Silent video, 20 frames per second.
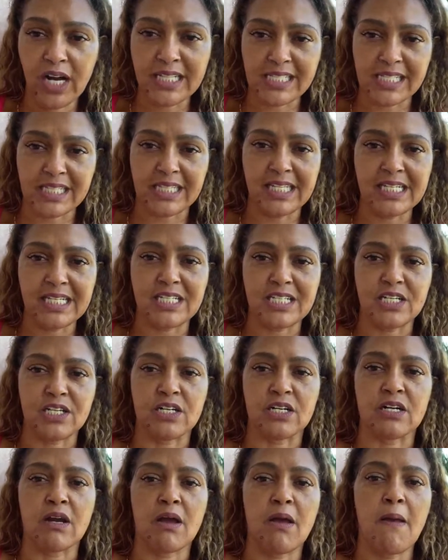kinds of things
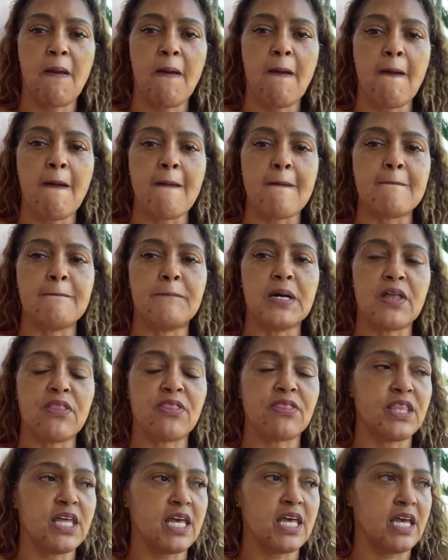here,
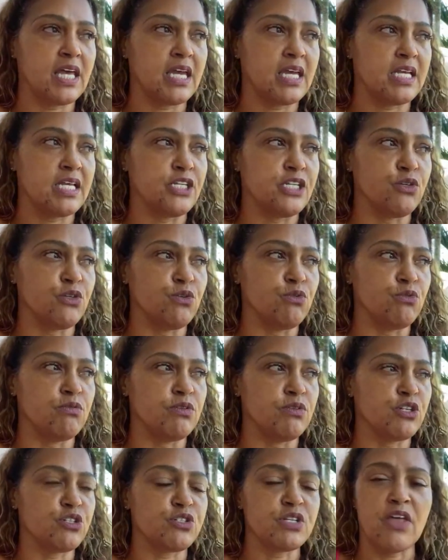but
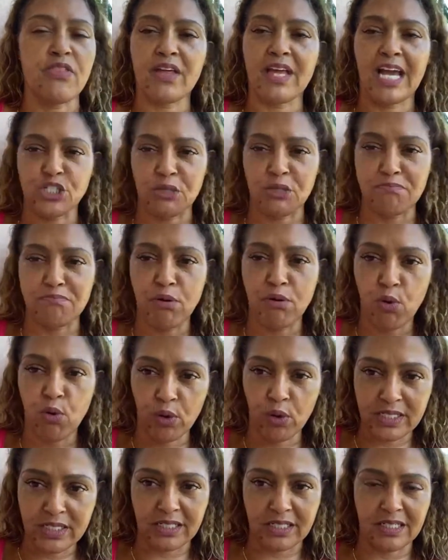there's nothing actually
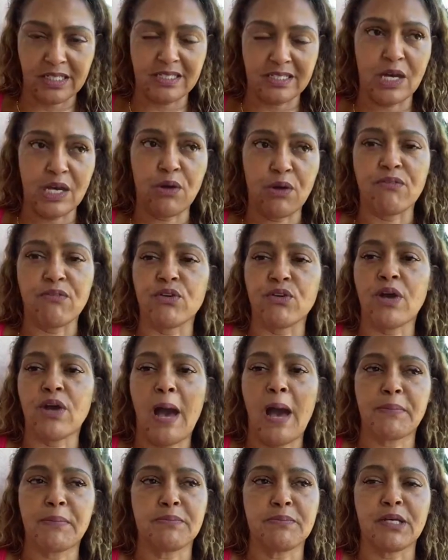poisonous. Now, if you
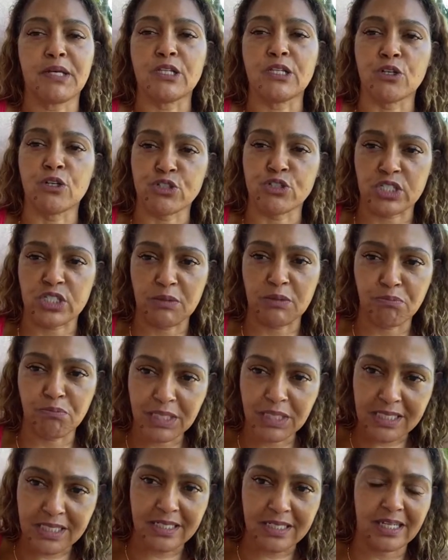happen to be allergic to bee
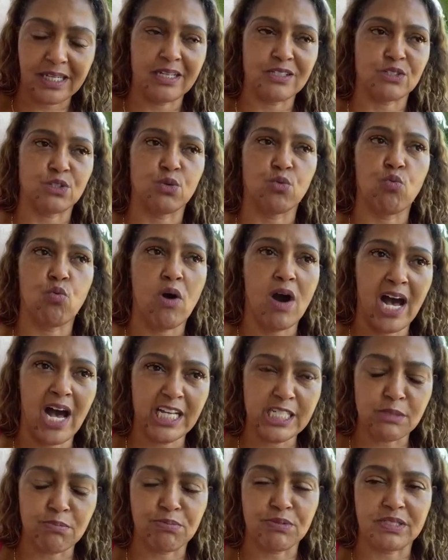stings or
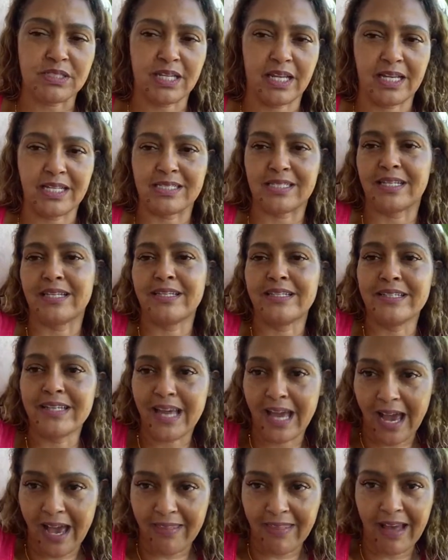wasp stings, then
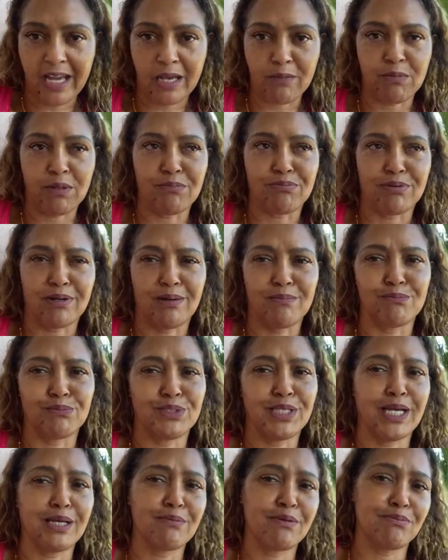yeah, that could be a problem.
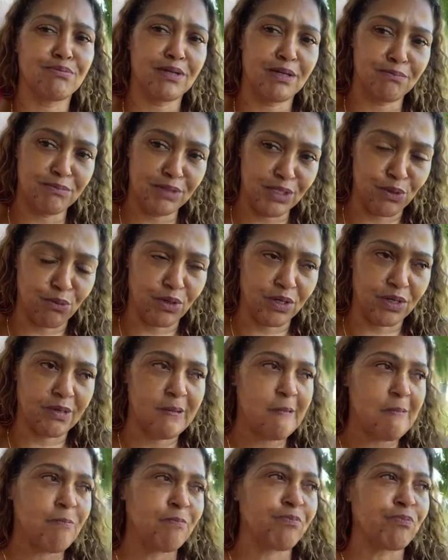But that could be a problem
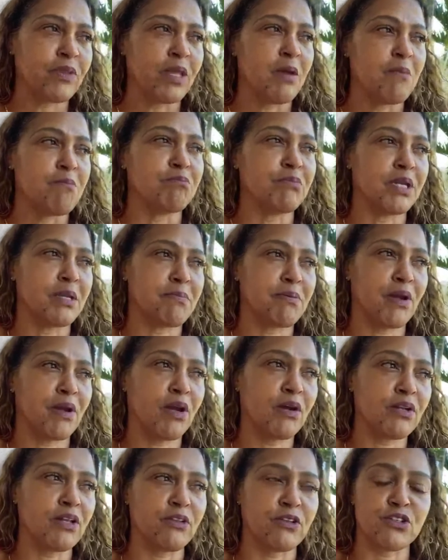anywhere. But
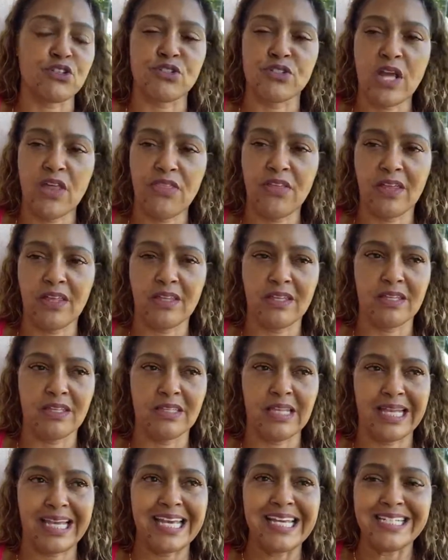apparently there's nothing
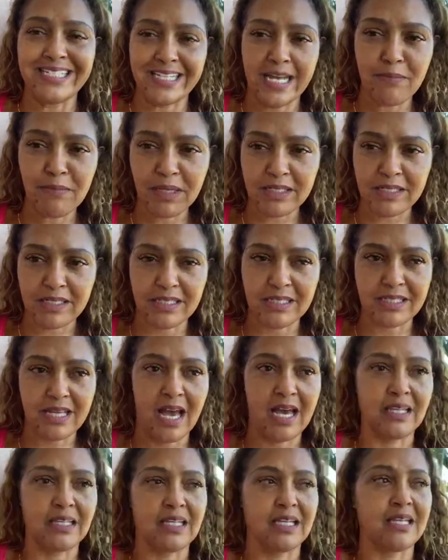like endemic to this
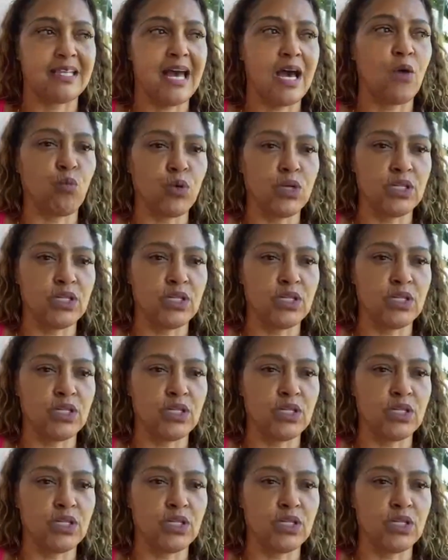island that